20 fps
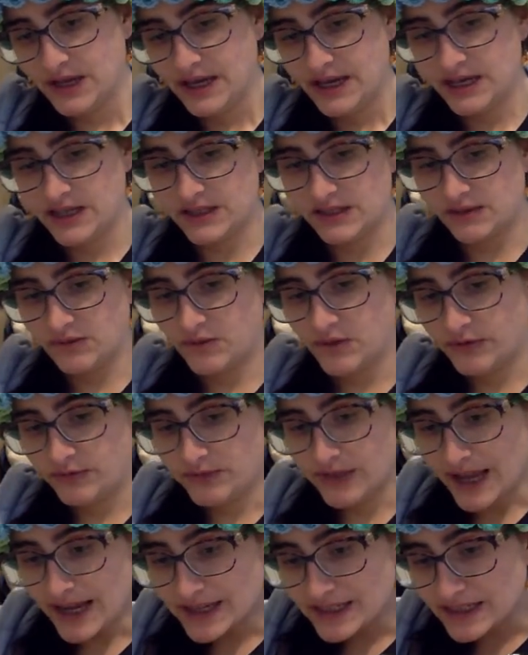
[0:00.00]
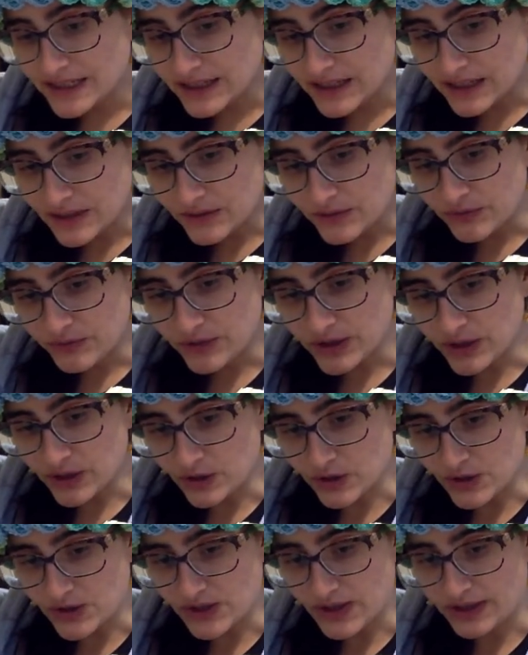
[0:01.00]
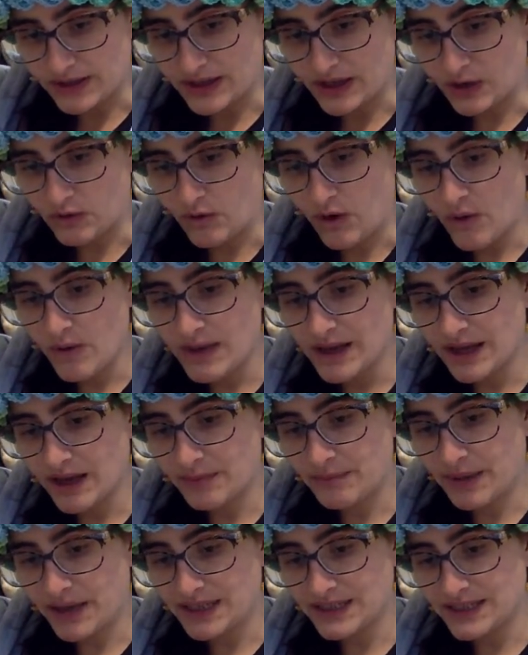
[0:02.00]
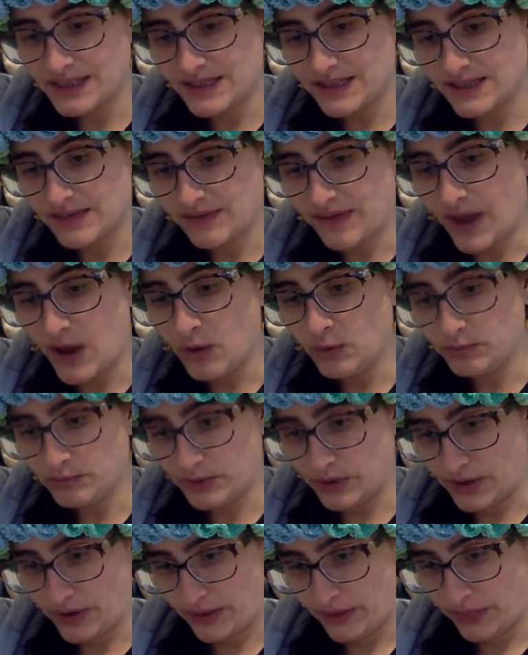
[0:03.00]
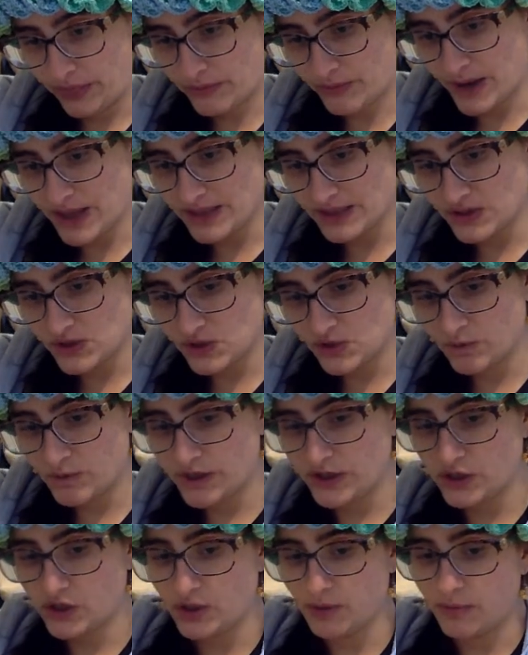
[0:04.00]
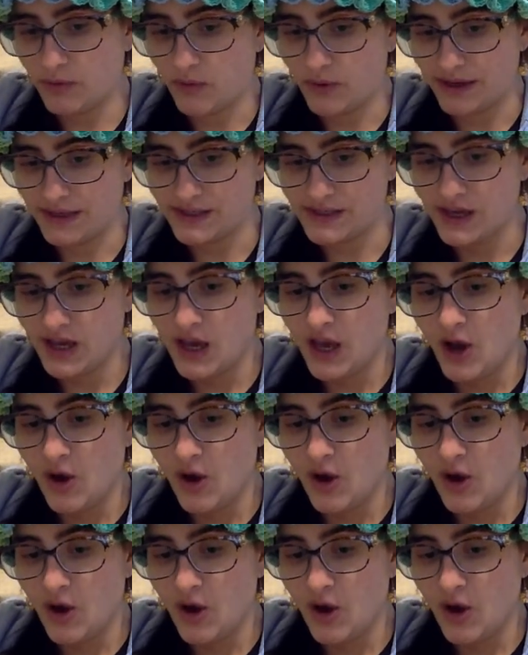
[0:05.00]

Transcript: is reflected in fears that the growing abundance of output threatens to reach the point